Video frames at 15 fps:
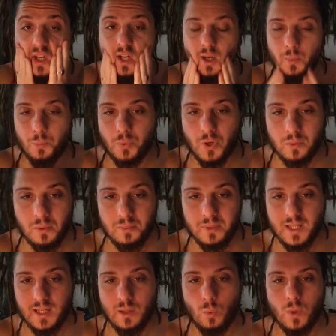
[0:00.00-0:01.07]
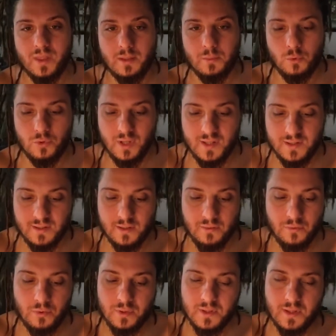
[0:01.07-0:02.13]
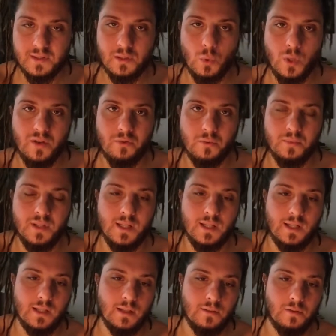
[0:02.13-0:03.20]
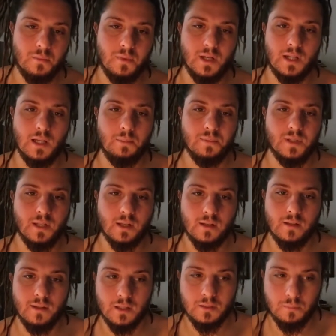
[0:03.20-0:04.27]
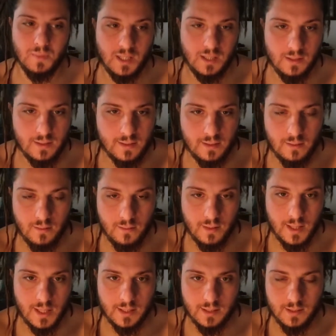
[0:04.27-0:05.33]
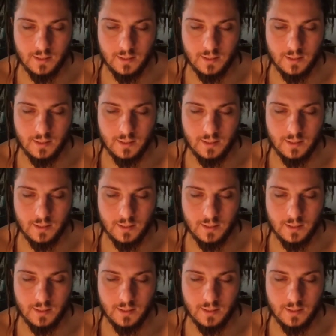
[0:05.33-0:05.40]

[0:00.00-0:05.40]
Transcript: probably when the moon is the furthest away from the ecliptic, that means that